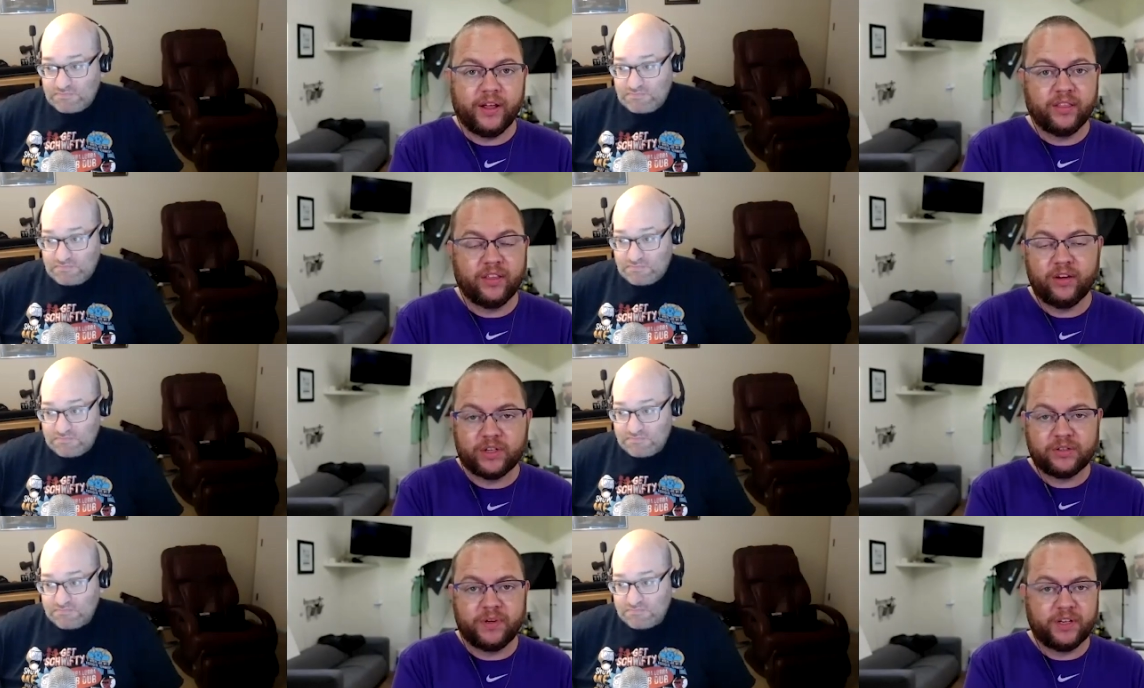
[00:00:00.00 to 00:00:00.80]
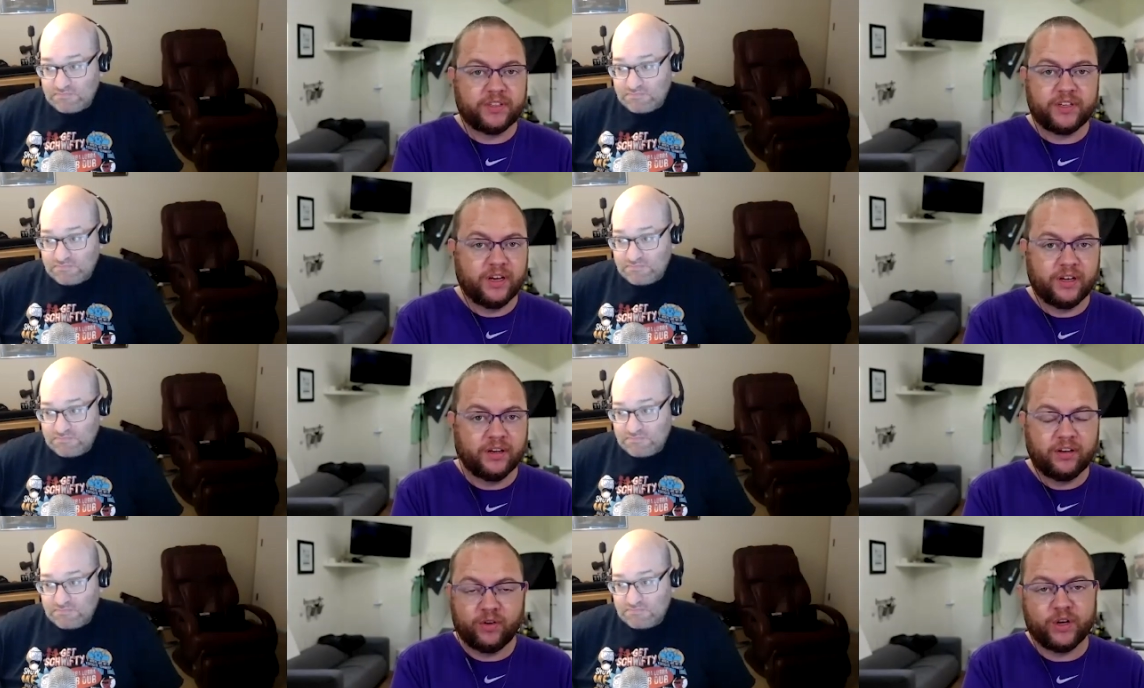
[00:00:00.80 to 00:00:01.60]
Speaker 1: the USB 10
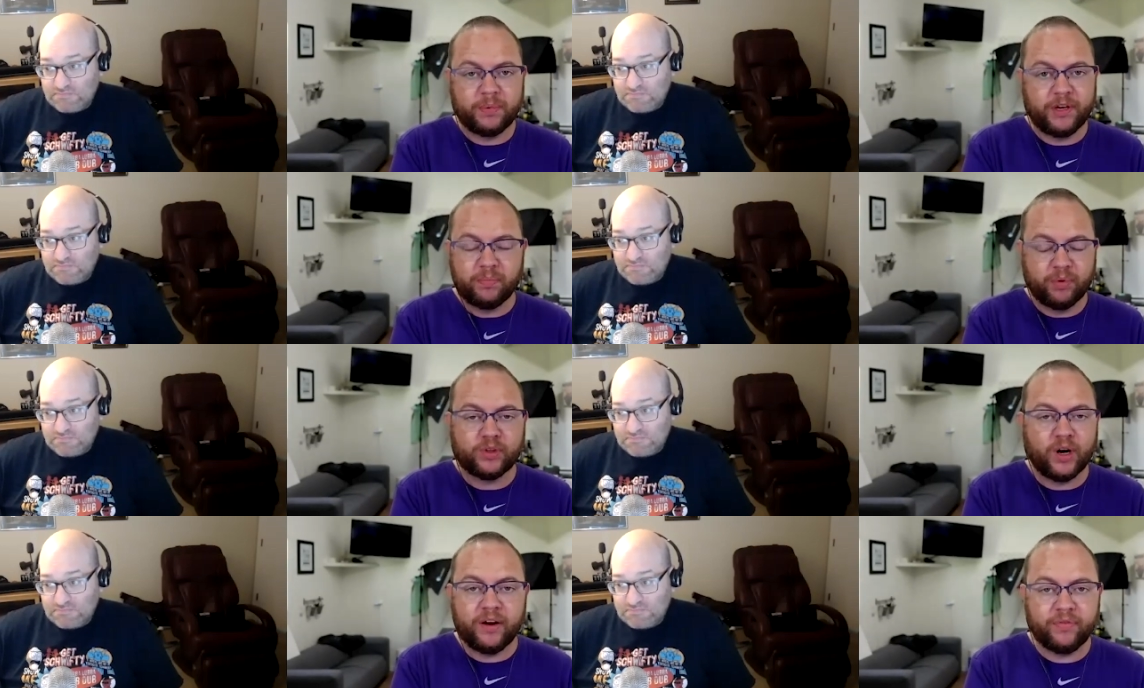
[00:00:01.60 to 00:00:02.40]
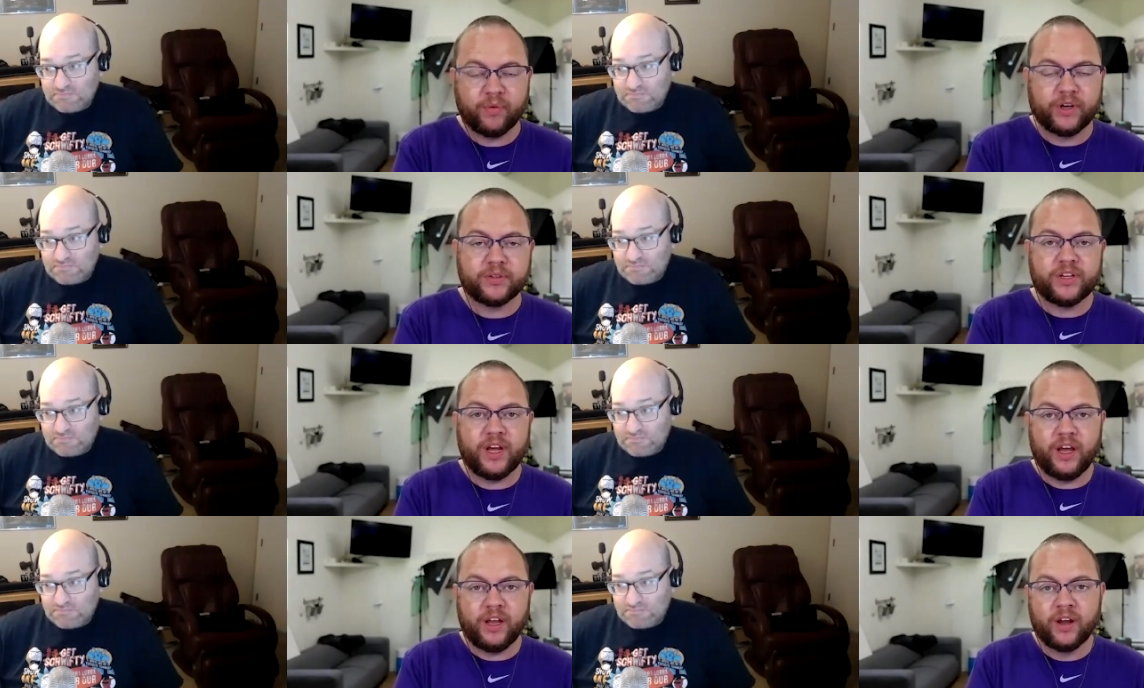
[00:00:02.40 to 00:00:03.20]
USB boot drive for Windows
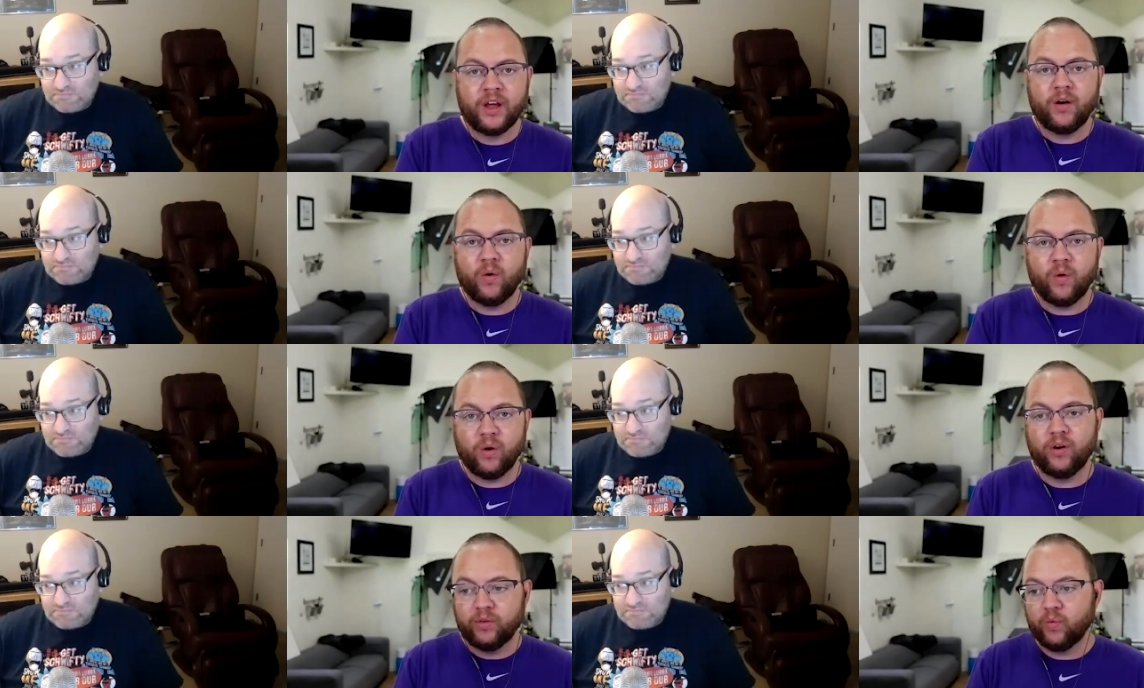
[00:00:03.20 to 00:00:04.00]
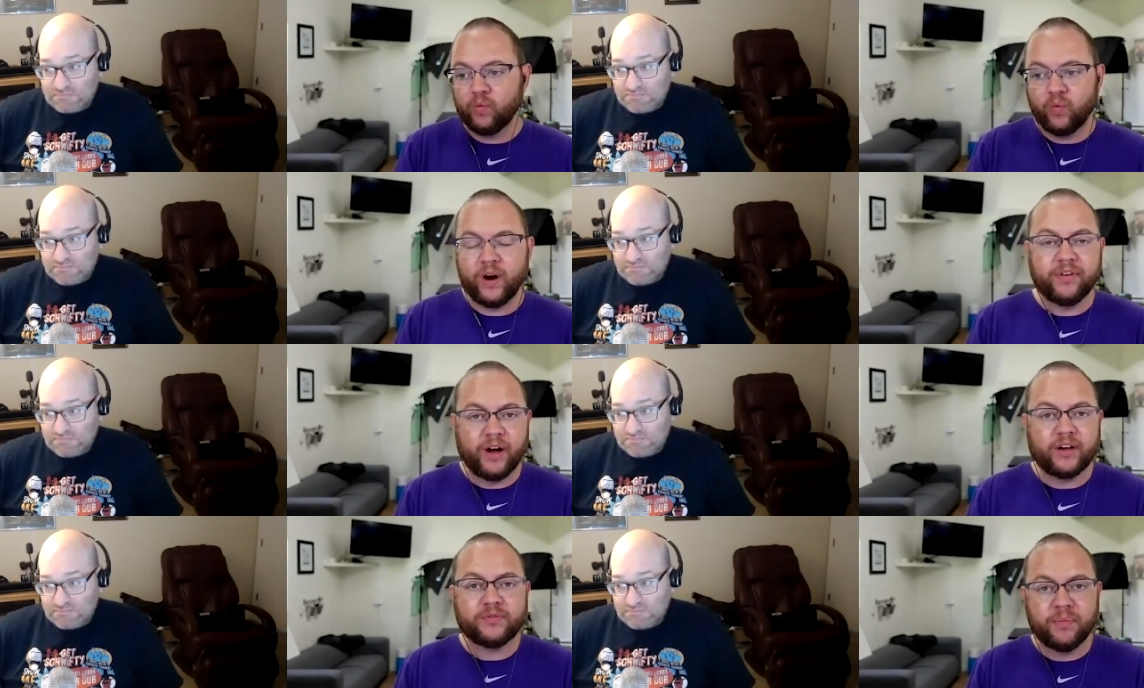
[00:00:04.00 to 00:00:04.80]
10 or whatever
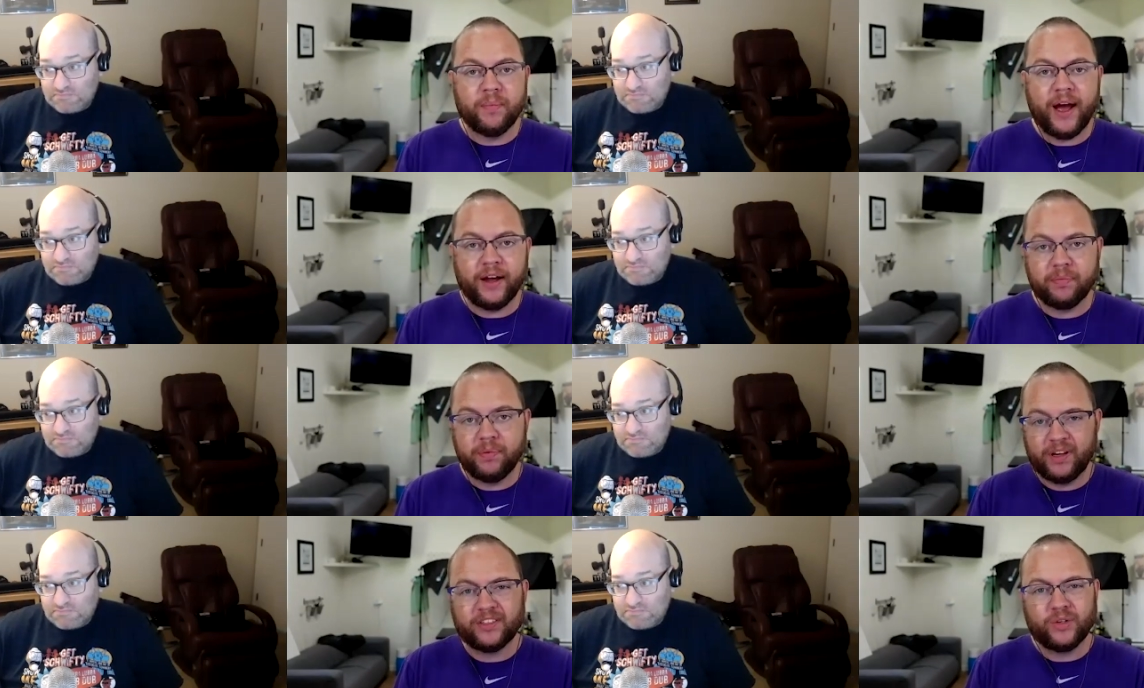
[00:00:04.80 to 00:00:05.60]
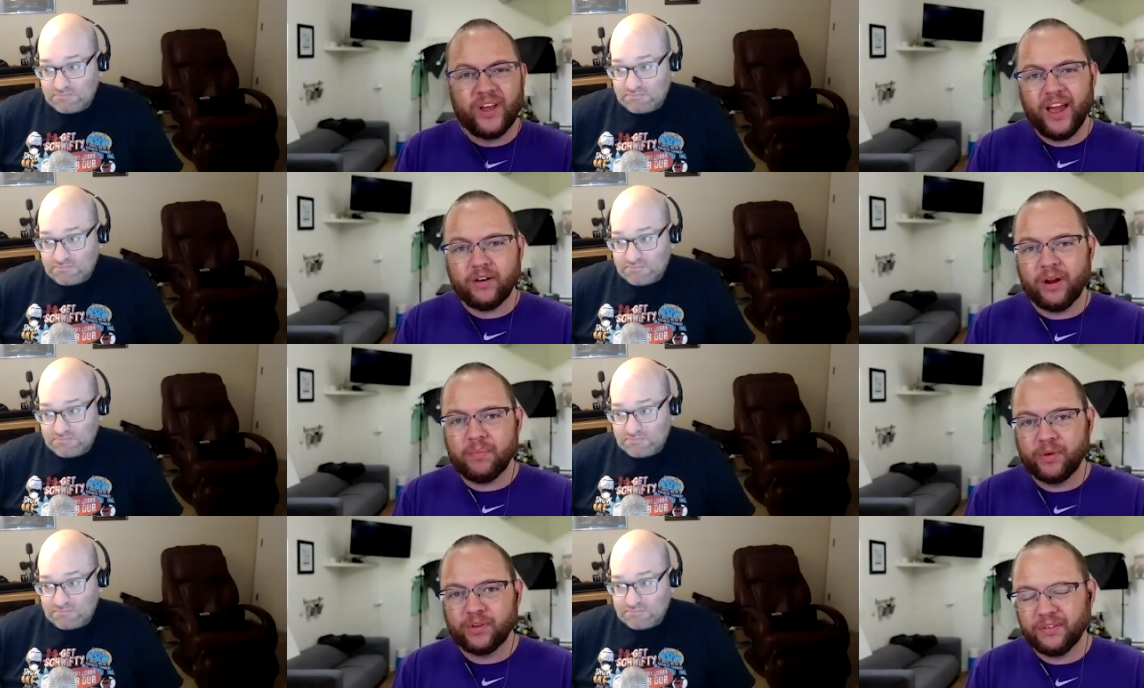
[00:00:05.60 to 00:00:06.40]
else for Mac, because you can create
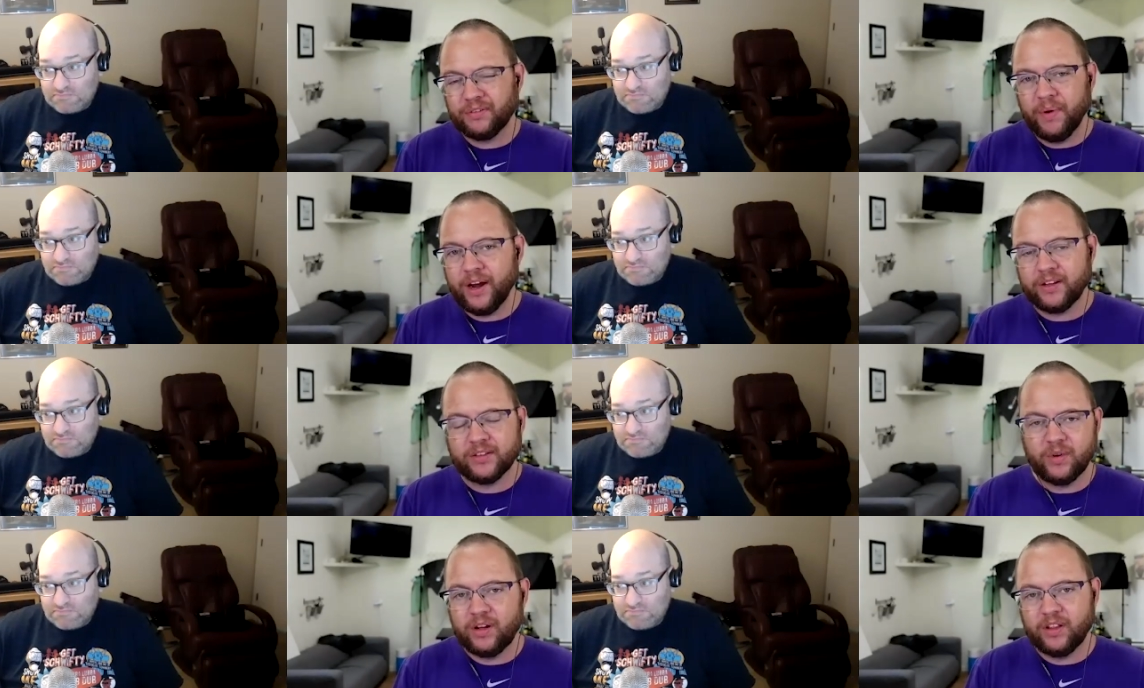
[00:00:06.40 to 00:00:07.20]
boot drives for Mac as well.